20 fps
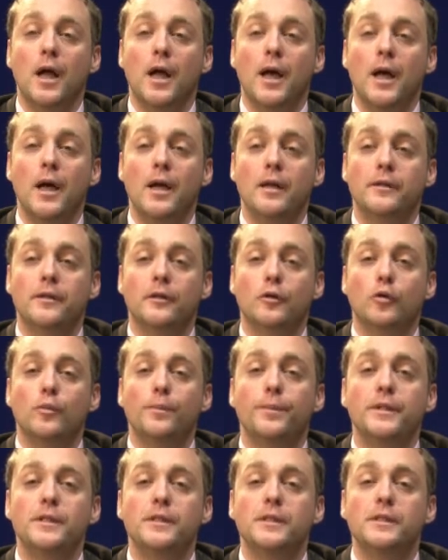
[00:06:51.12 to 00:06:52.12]
and the
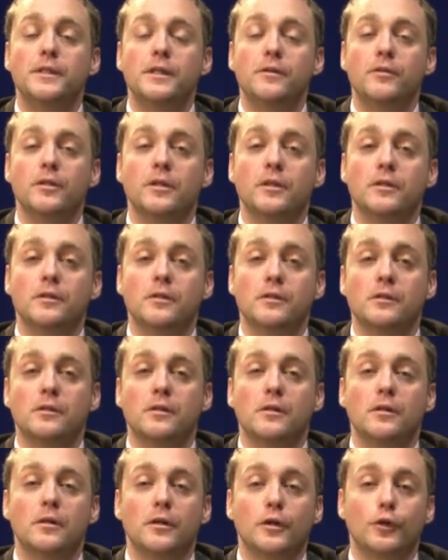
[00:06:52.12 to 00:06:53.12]
competitiveness
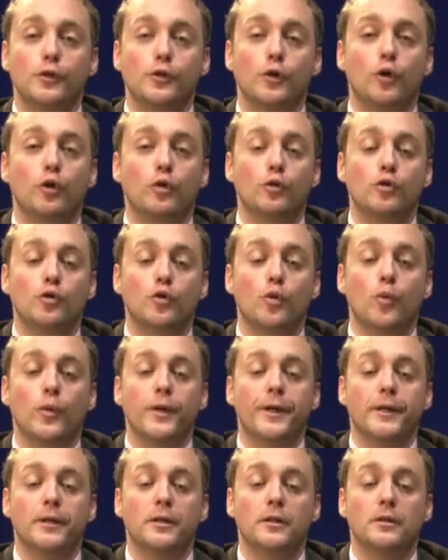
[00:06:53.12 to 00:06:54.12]
is also
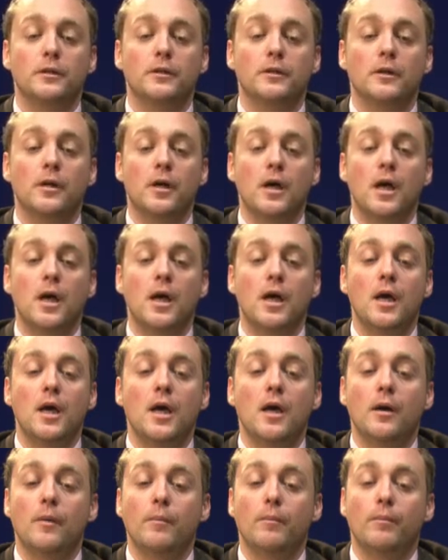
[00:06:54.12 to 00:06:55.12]
weakened,
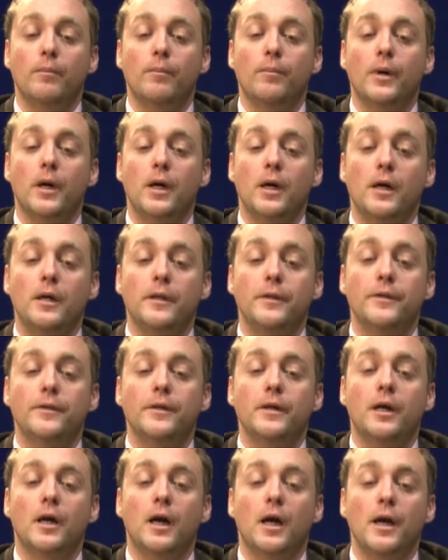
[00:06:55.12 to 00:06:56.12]
but
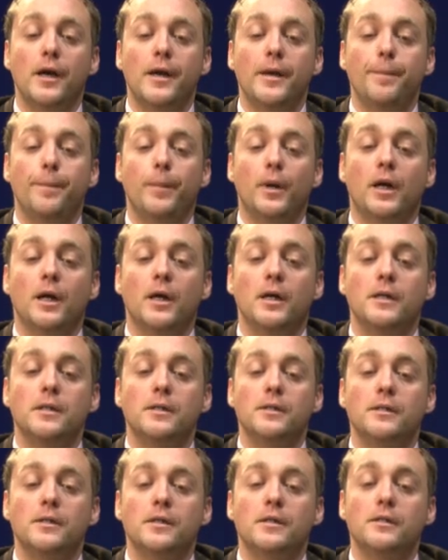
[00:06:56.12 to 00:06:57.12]
the high
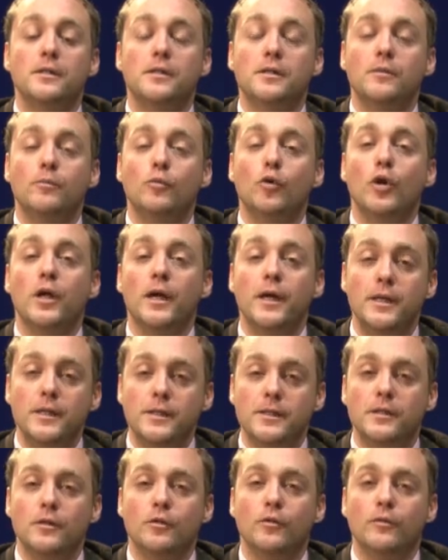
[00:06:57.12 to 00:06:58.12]
price
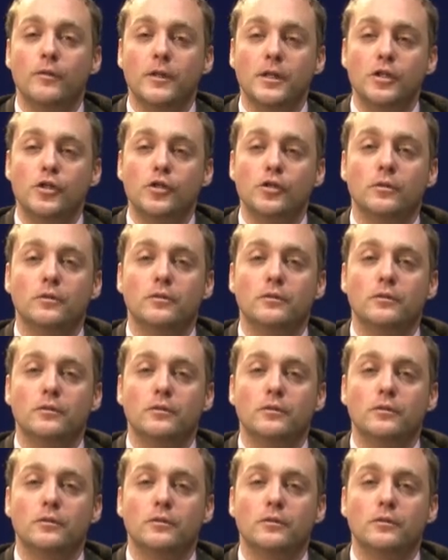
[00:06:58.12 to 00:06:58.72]
stimulates innovation.